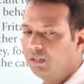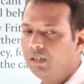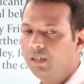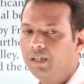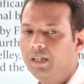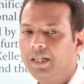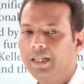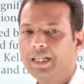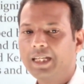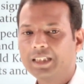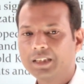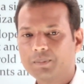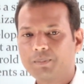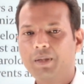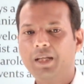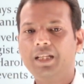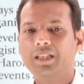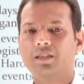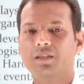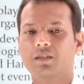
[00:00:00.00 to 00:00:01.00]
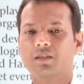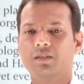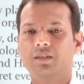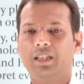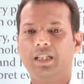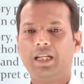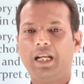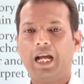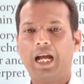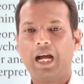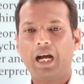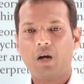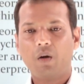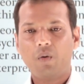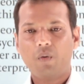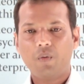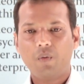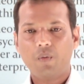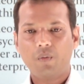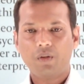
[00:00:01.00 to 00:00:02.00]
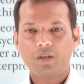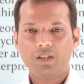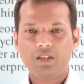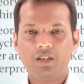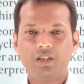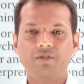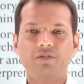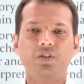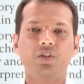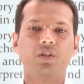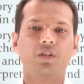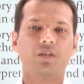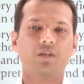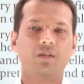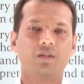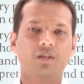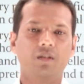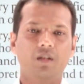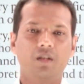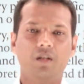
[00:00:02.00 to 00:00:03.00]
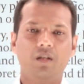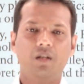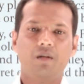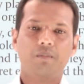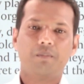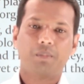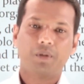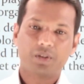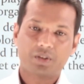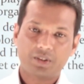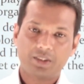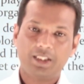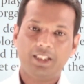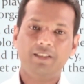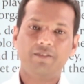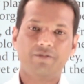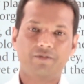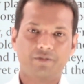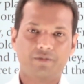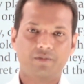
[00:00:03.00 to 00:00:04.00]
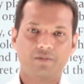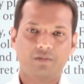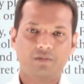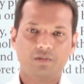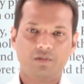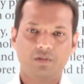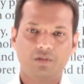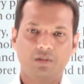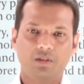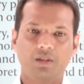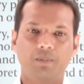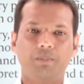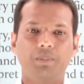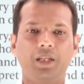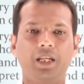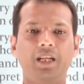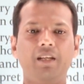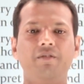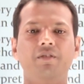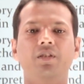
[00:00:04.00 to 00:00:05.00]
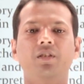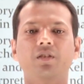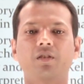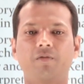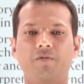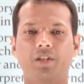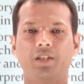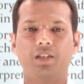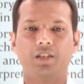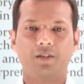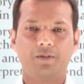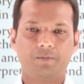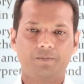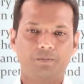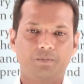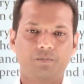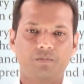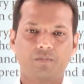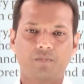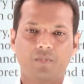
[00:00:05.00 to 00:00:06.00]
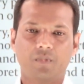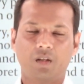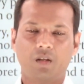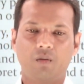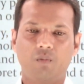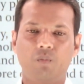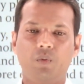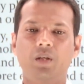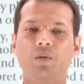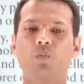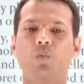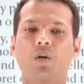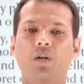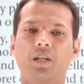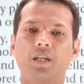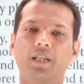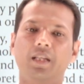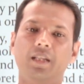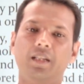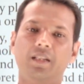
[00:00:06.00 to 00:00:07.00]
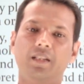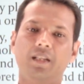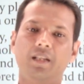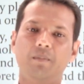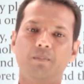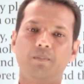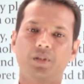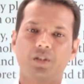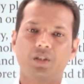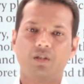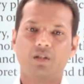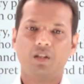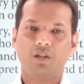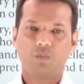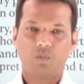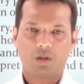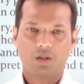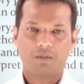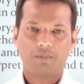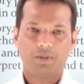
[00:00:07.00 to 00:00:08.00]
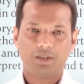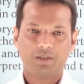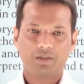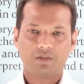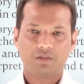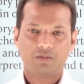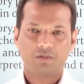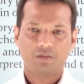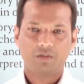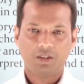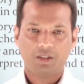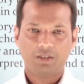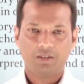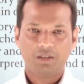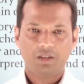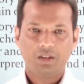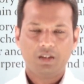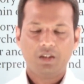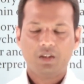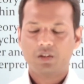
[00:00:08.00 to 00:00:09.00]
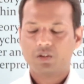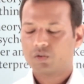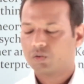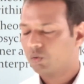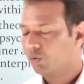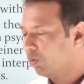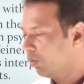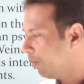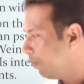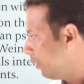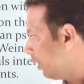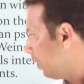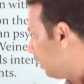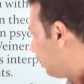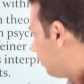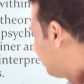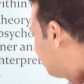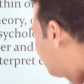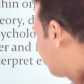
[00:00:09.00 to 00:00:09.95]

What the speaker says: it explains that how individual perceive the behaviors of other when working in a particular workplace. Okay, so